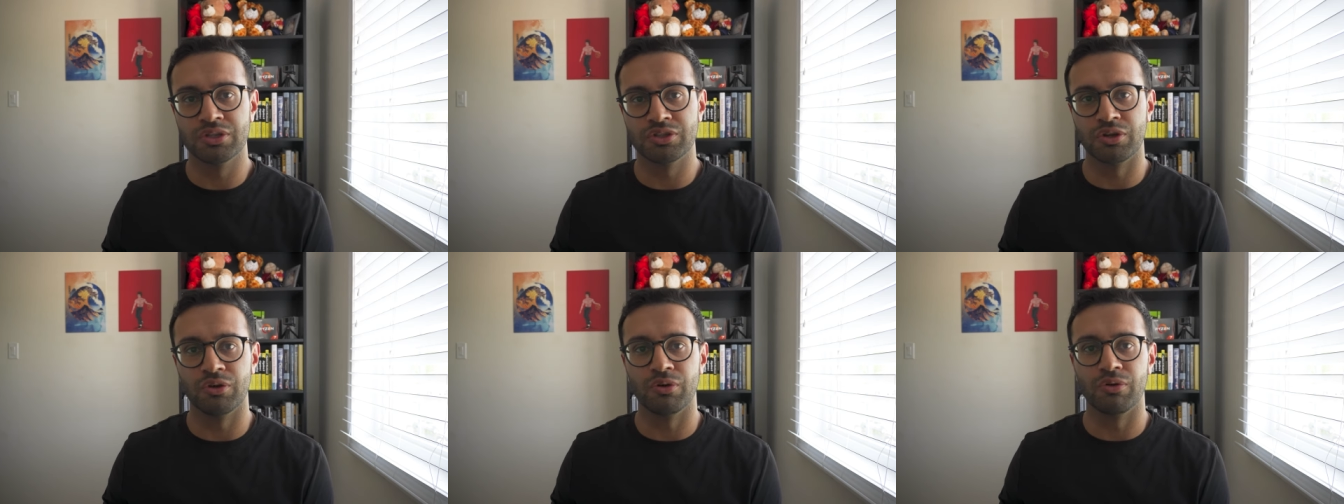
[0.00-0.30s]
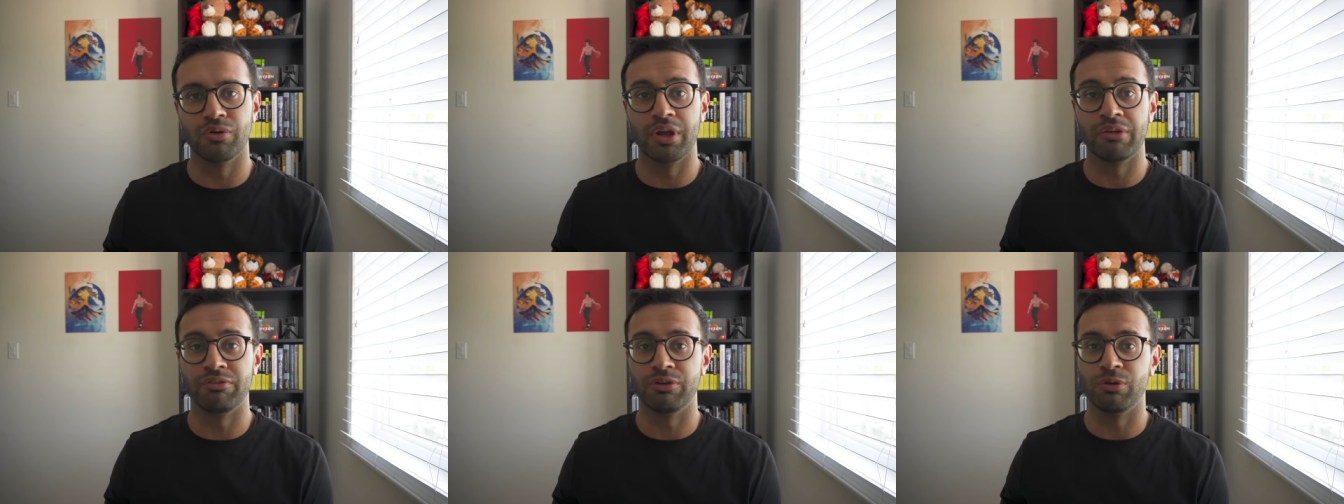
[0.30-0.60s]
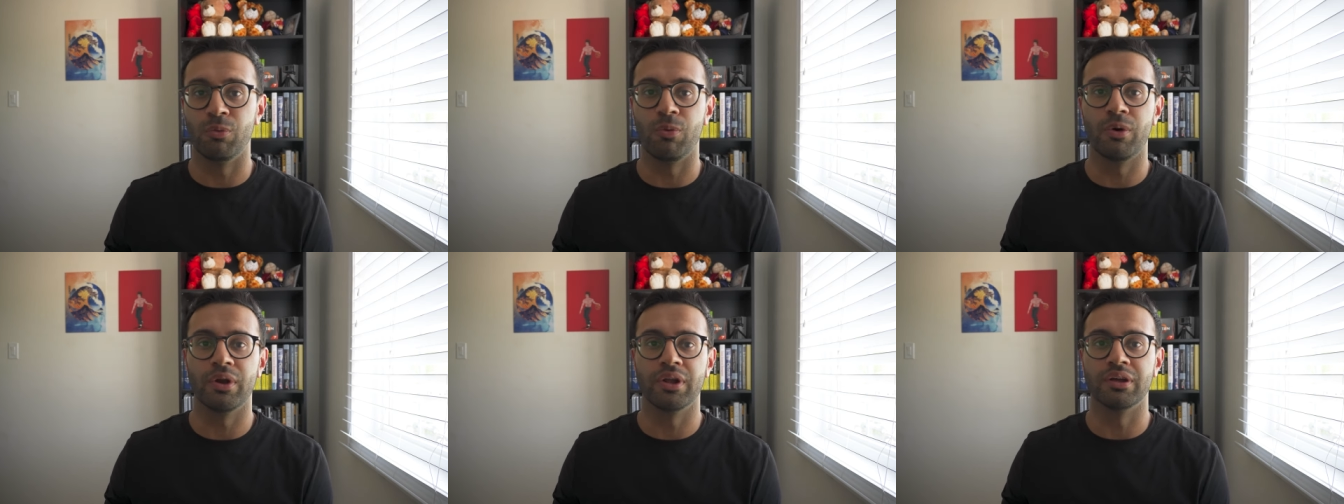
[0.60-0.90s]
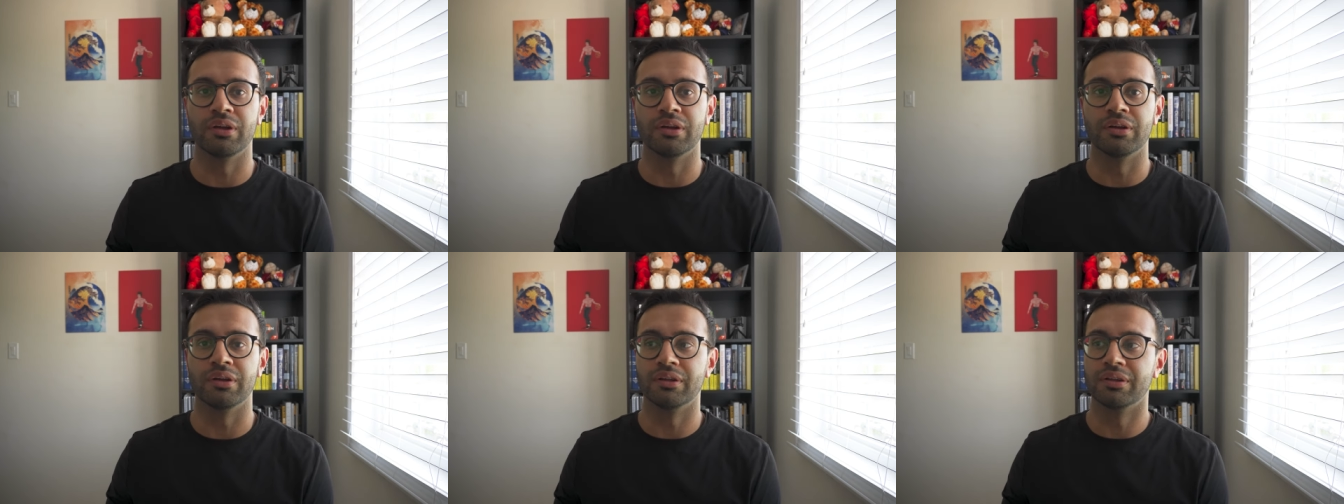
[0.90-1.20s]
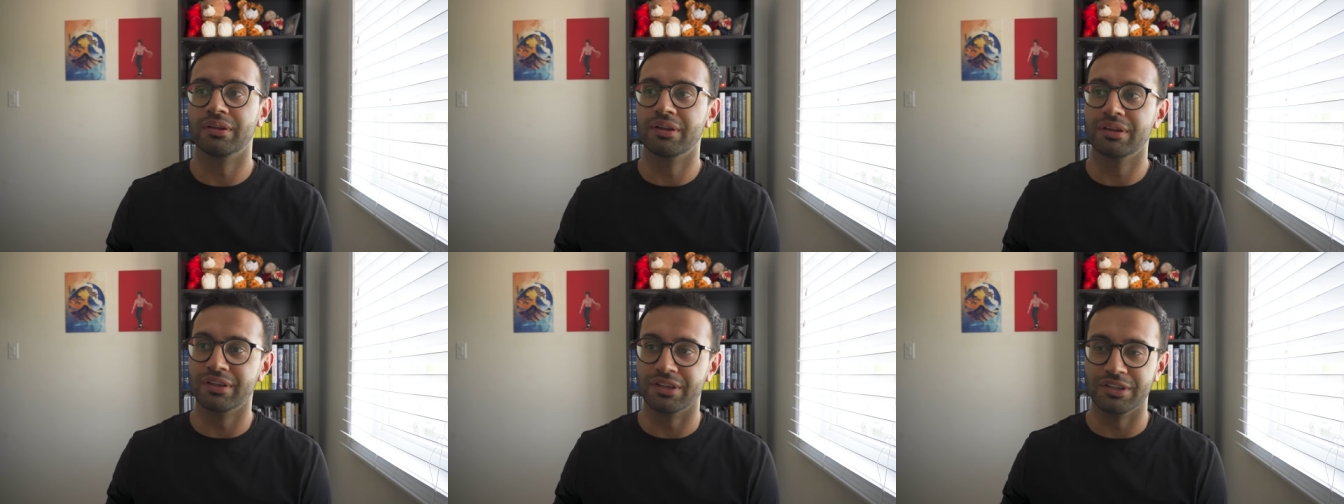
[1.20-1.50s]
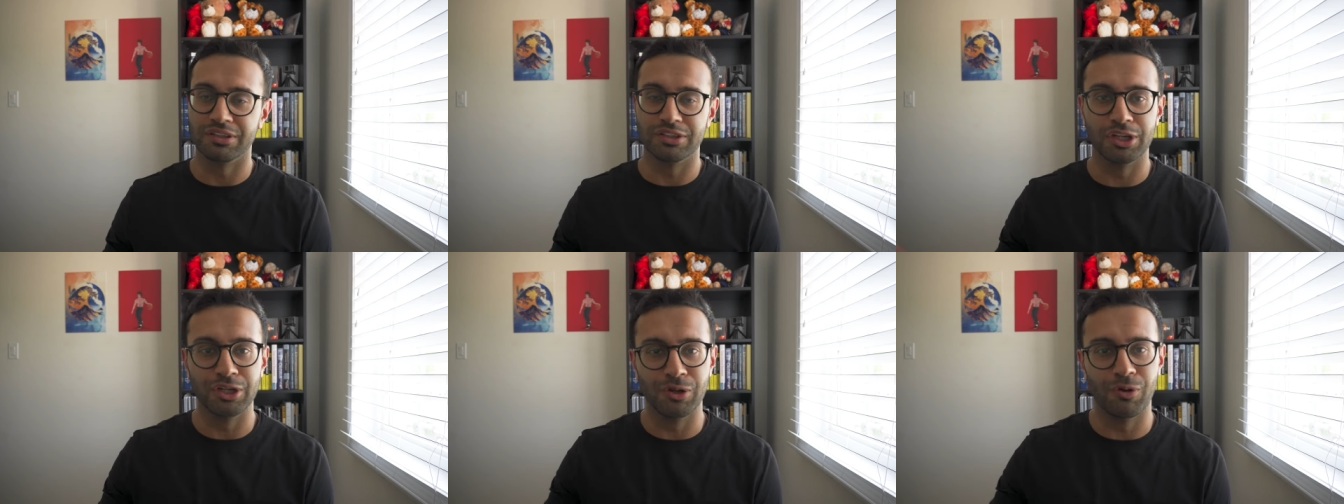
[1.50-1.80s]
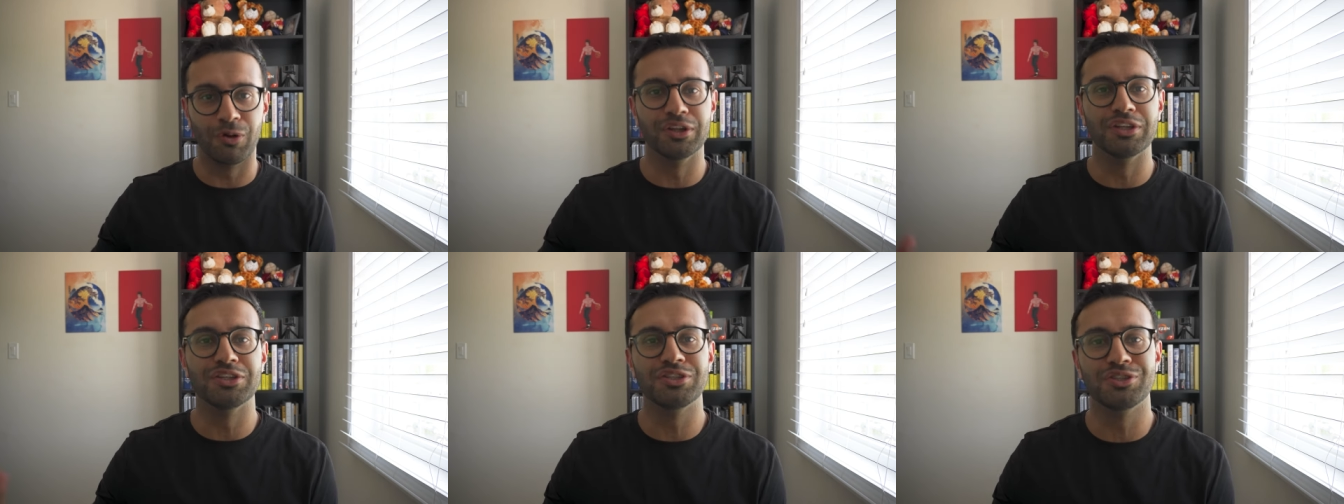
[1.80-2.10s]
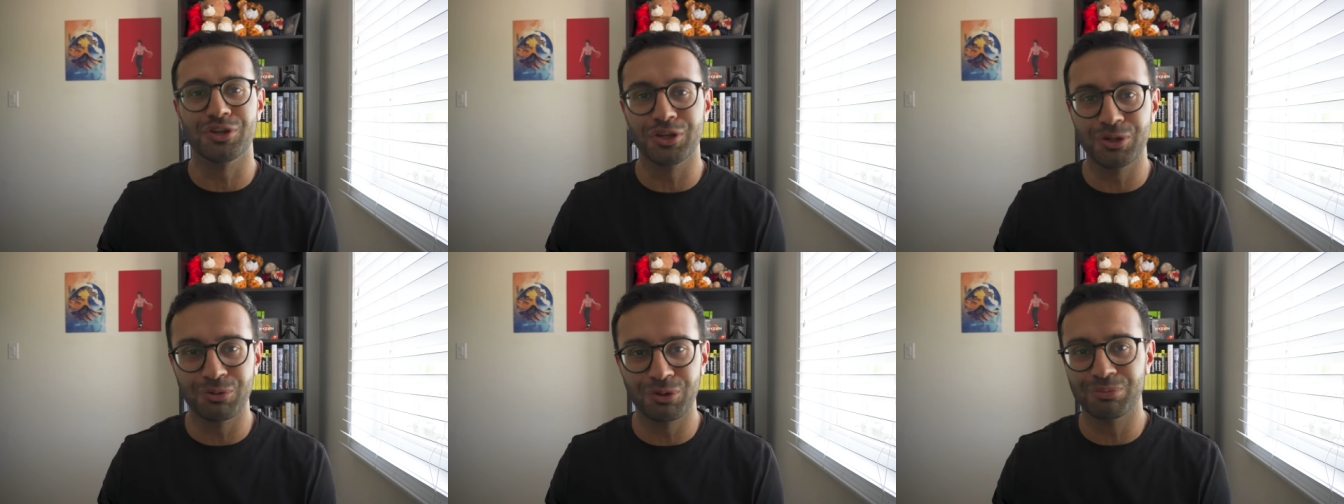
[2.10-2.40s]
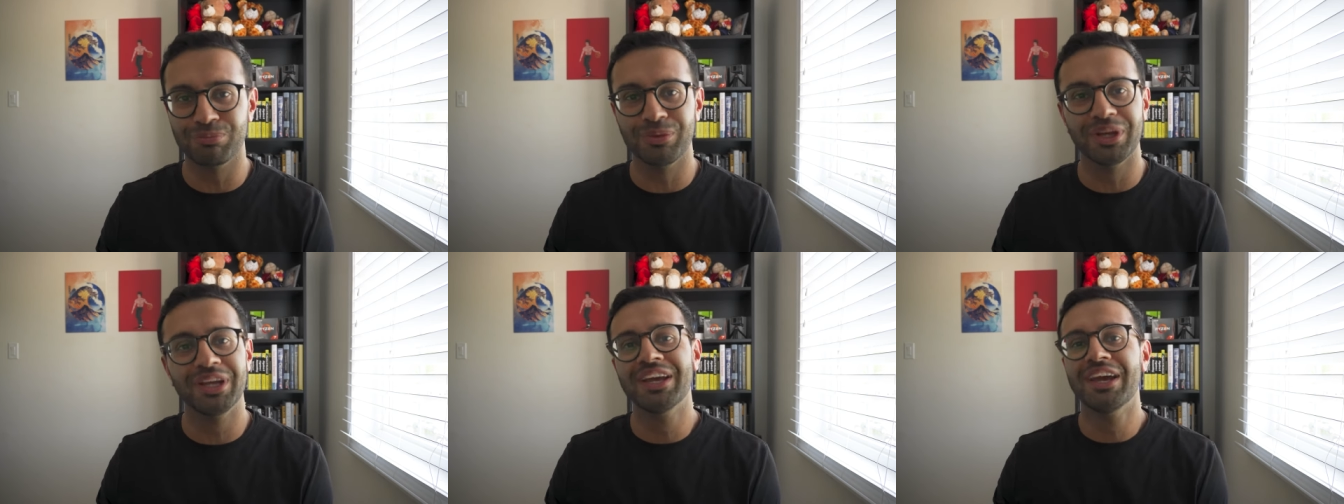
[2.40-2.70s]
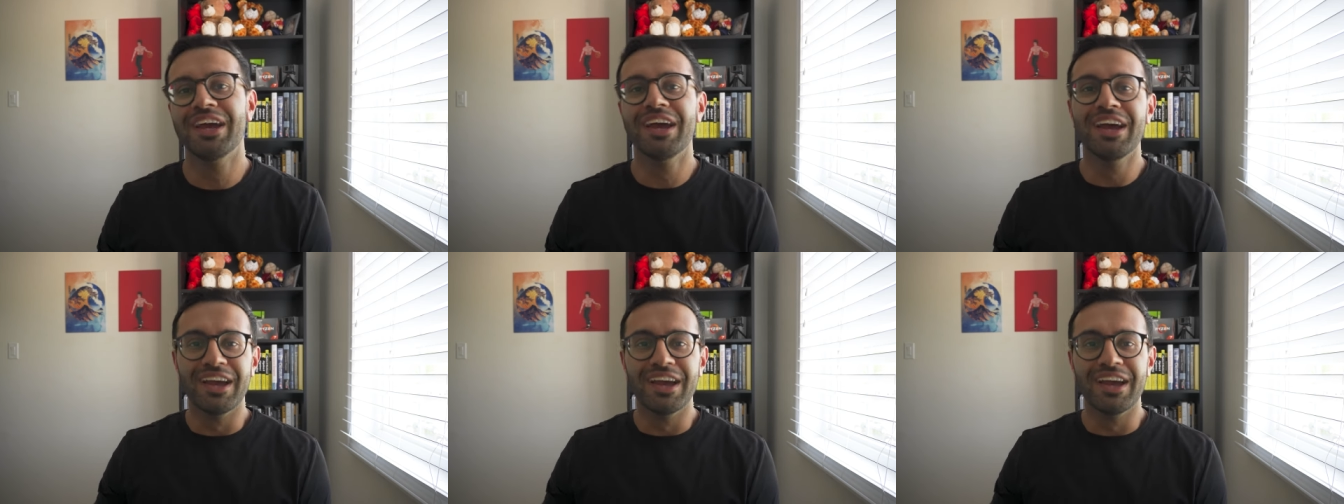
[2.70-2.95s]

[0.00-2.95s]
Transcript: So if you want to continue on this journey with me,